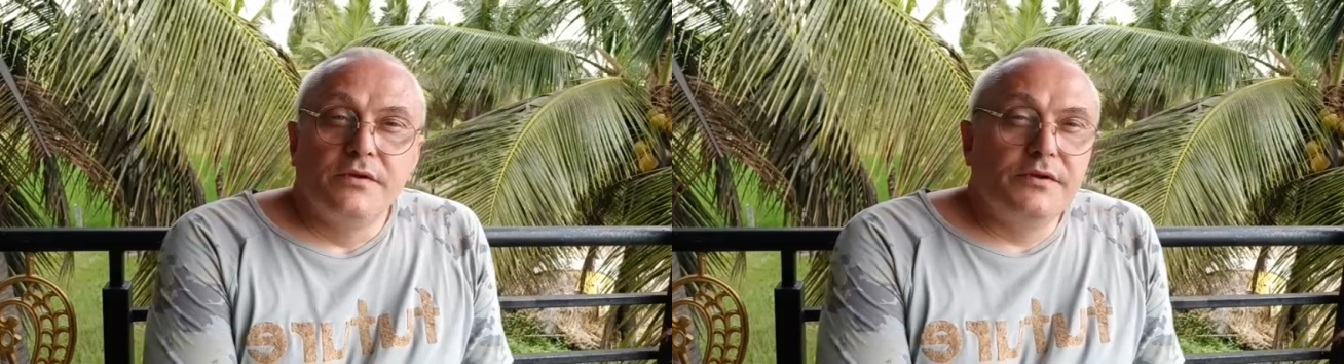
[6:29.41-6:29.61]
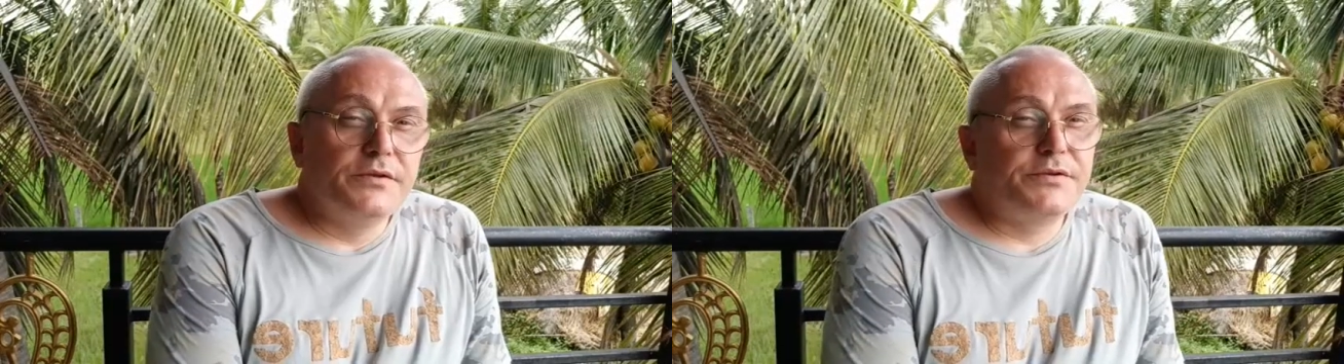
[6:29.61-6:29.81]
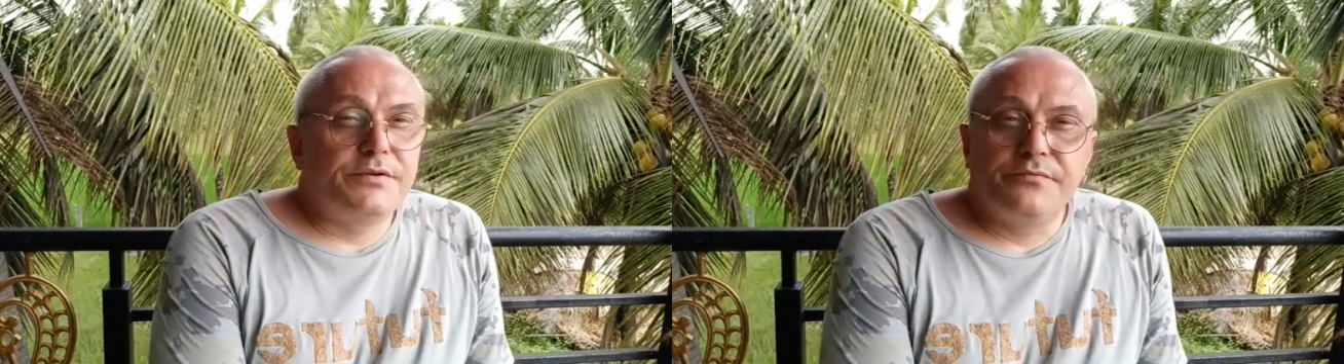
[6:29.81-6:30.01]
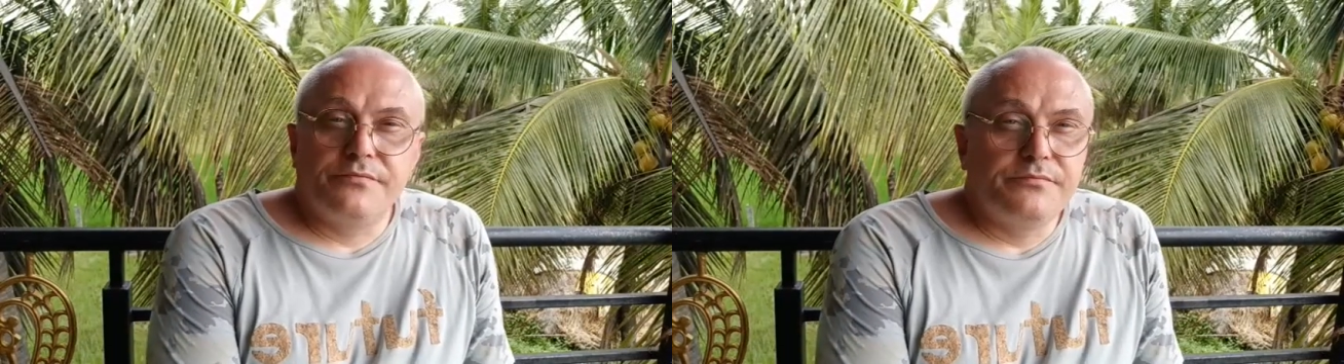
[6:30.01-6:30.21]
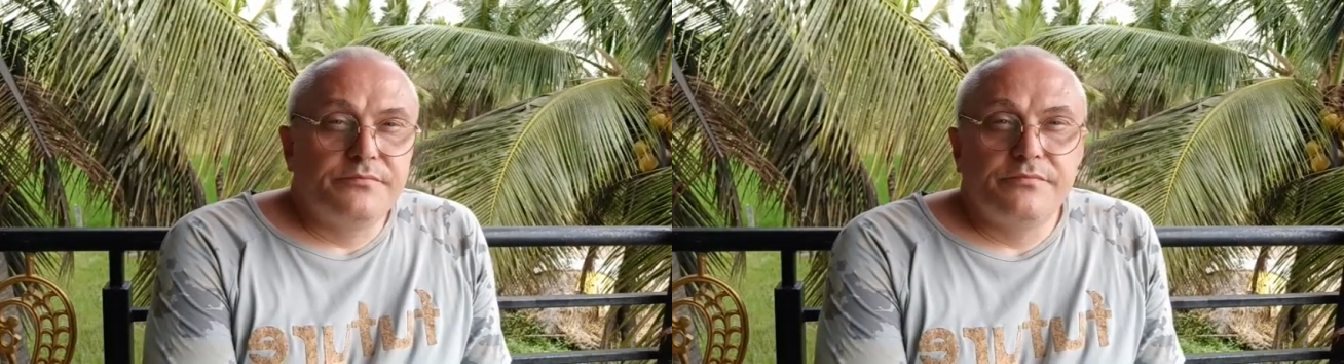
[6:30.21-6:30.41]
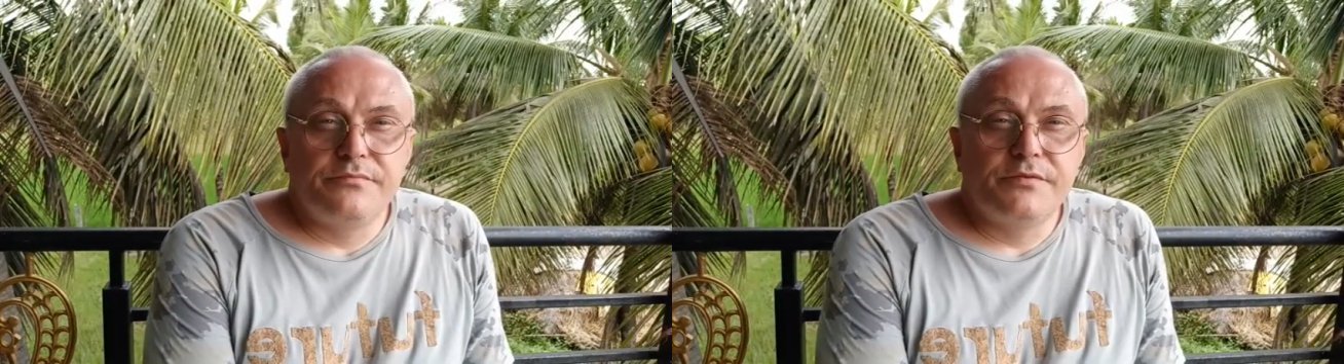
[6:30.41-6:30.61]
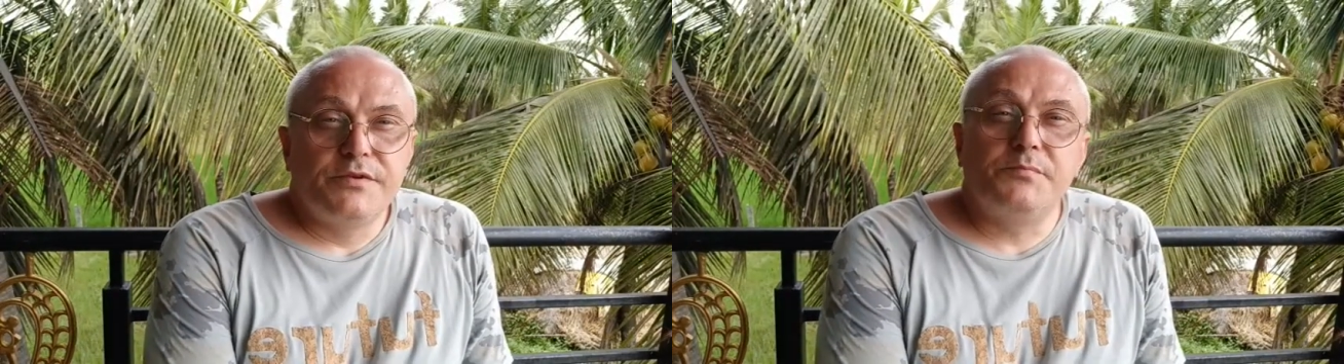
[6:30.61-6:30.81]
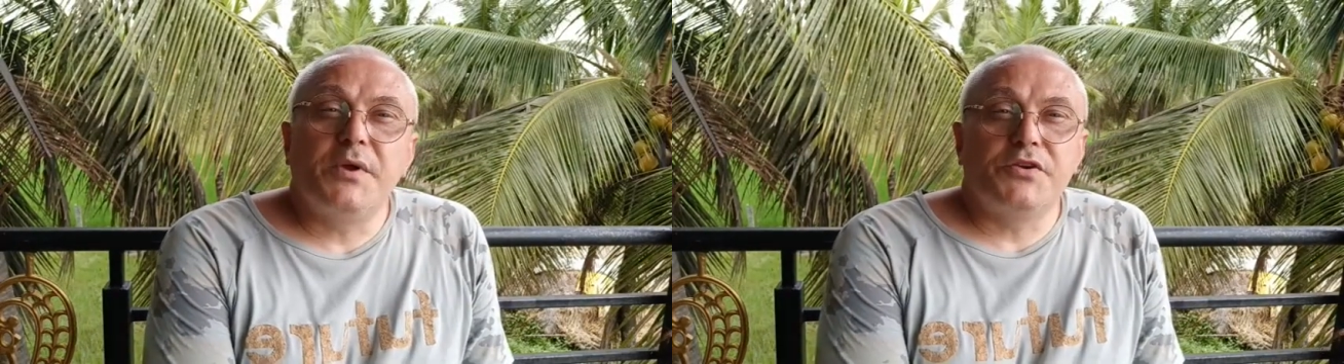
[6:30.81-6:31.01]
is
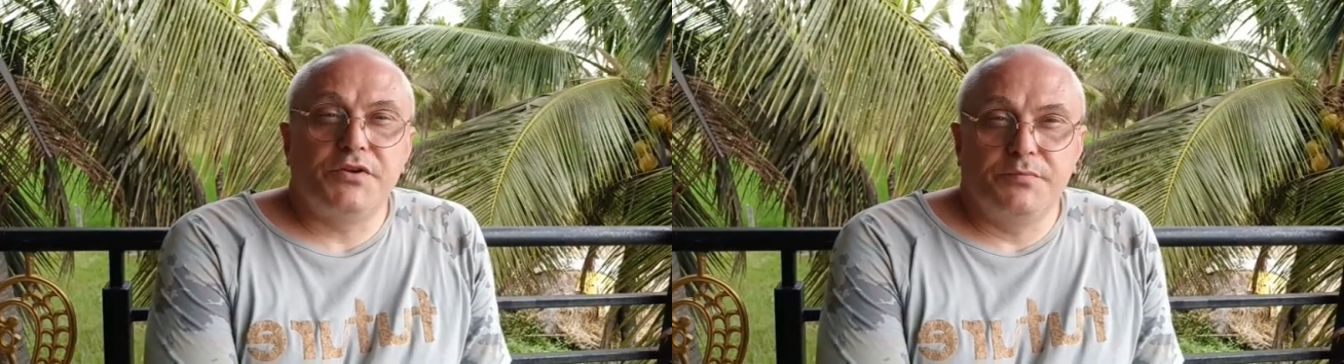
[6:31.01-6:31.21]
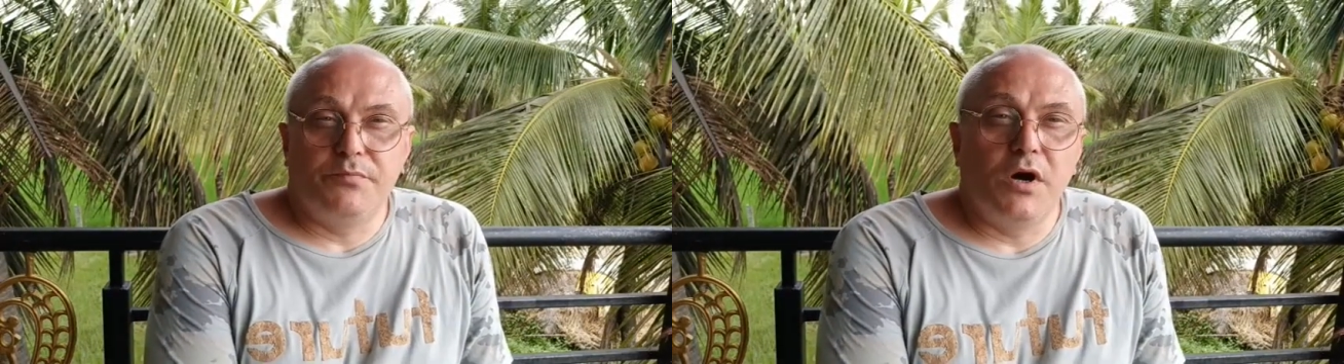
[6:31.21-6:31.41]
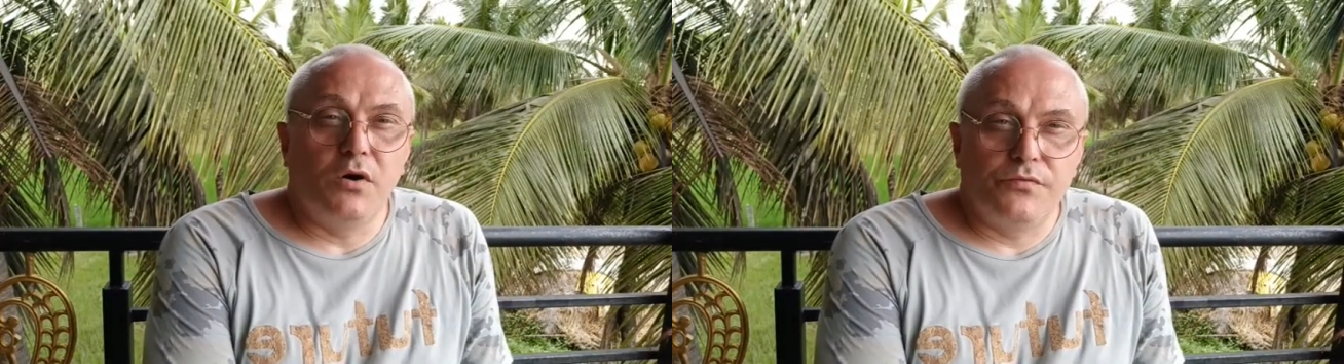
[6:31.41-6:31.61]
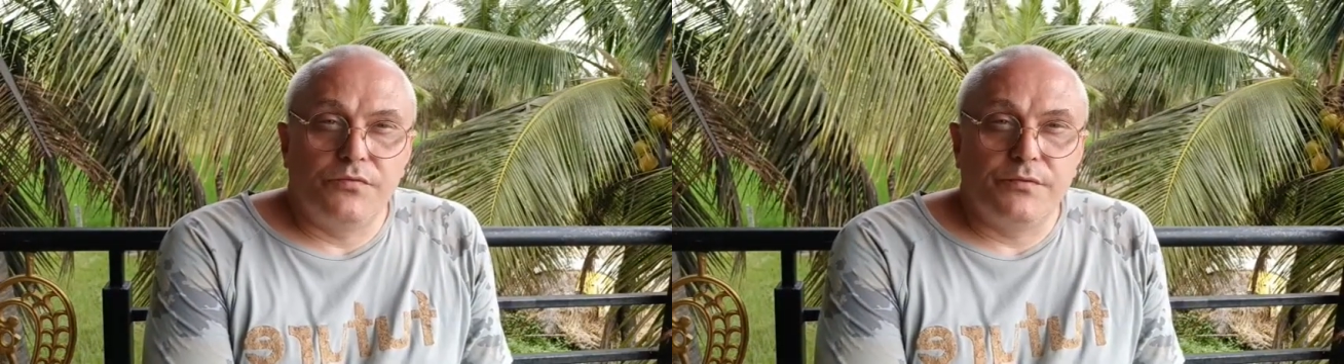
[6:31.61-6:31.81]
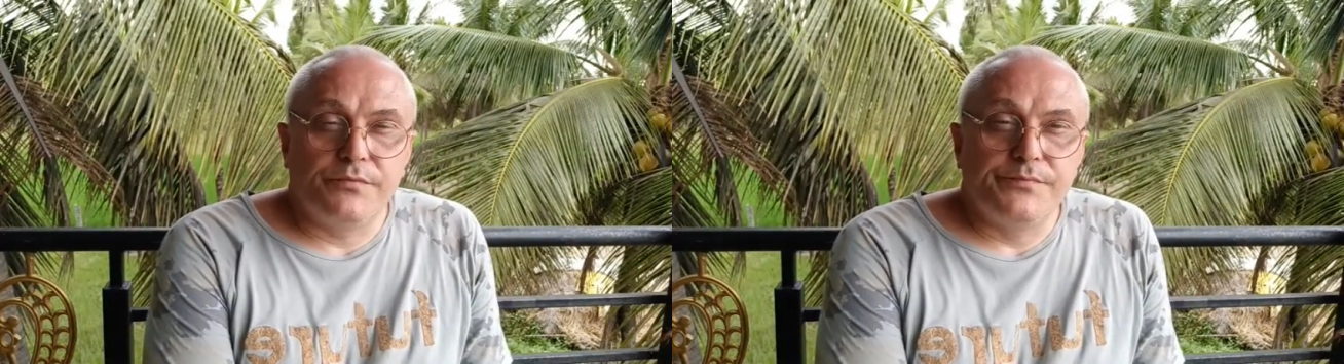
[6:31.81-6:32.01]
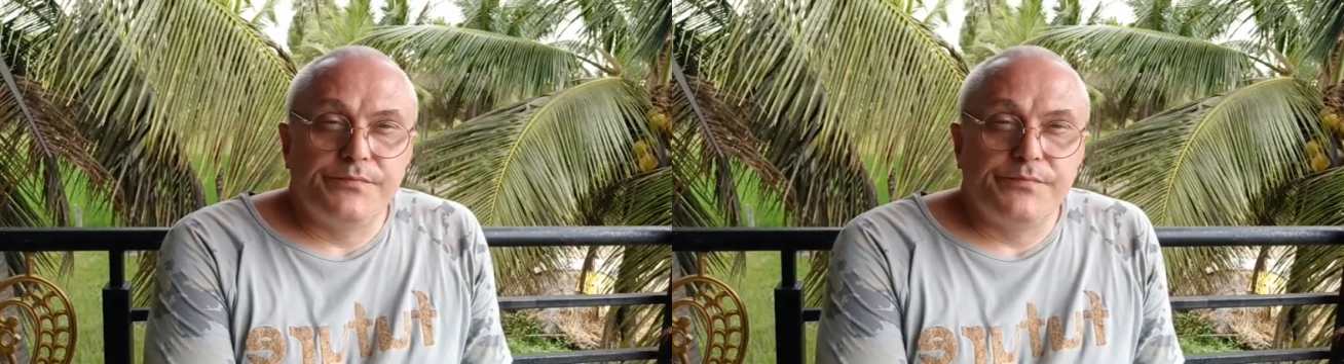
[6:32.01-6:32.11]
especially powerful.